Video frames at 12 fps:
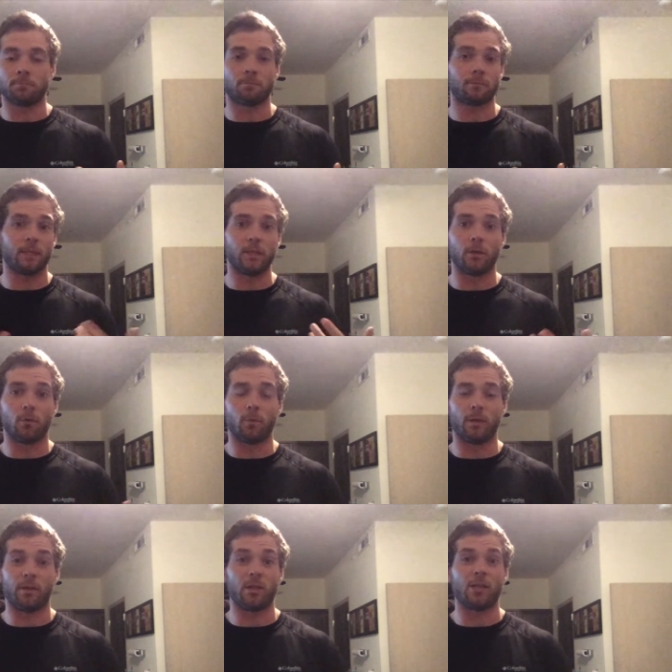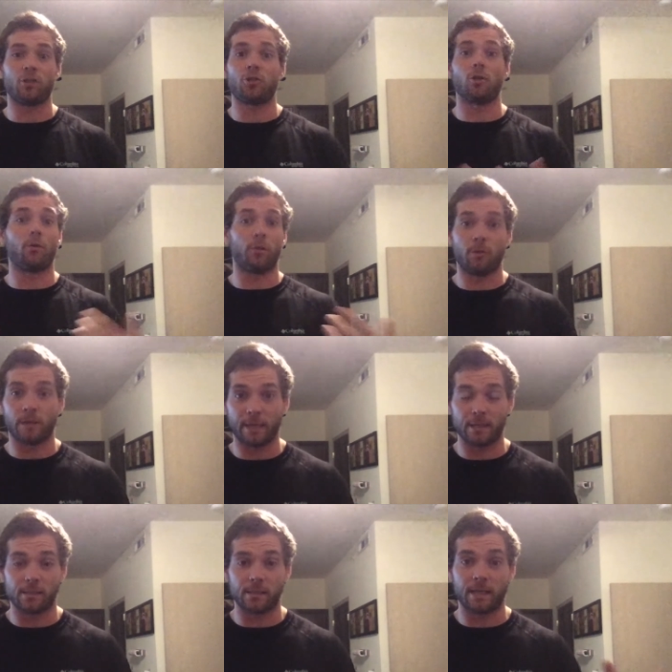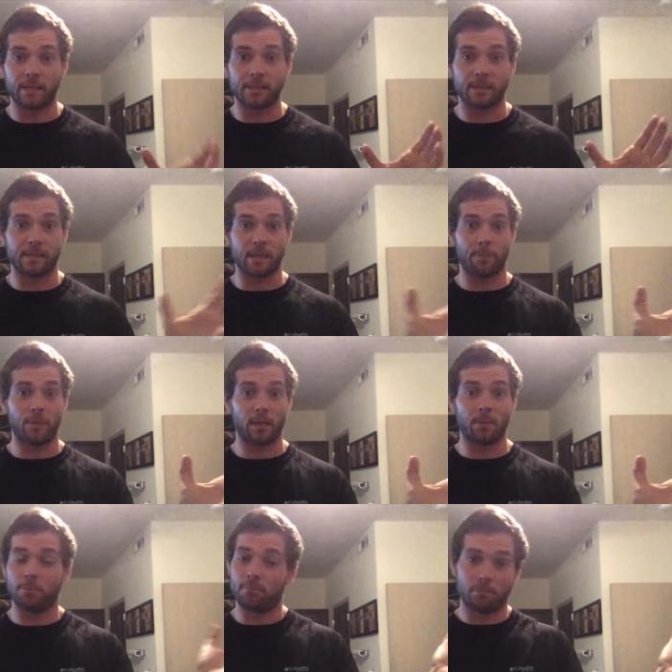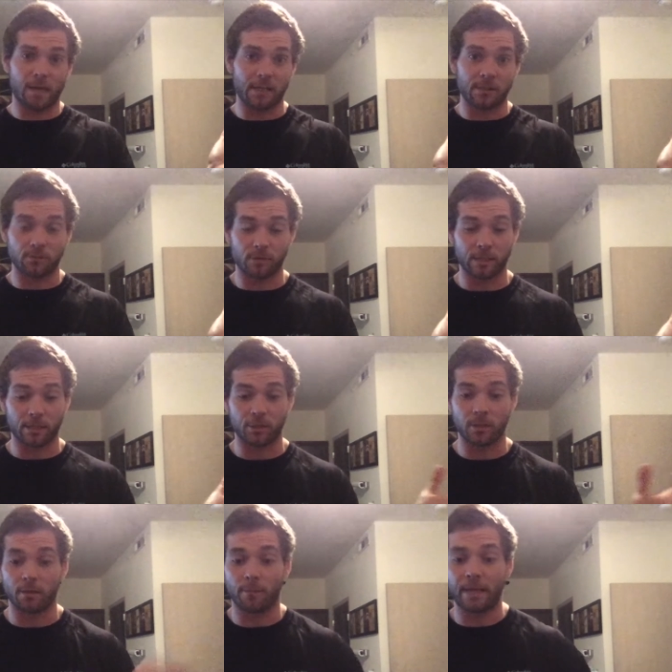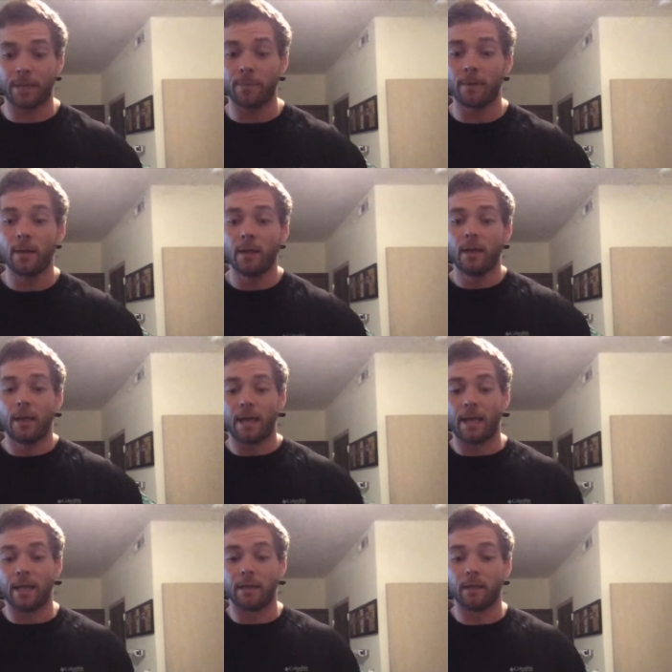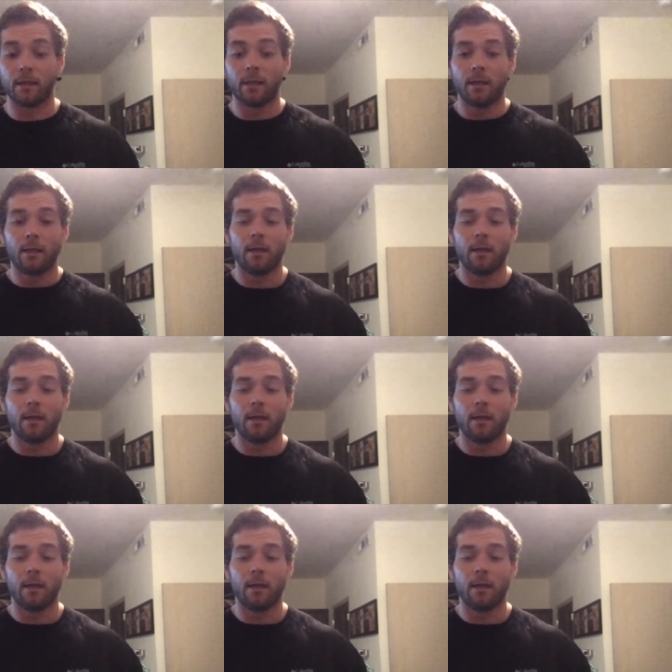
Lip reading: when they show the United States, it's that big, massive section of the map. And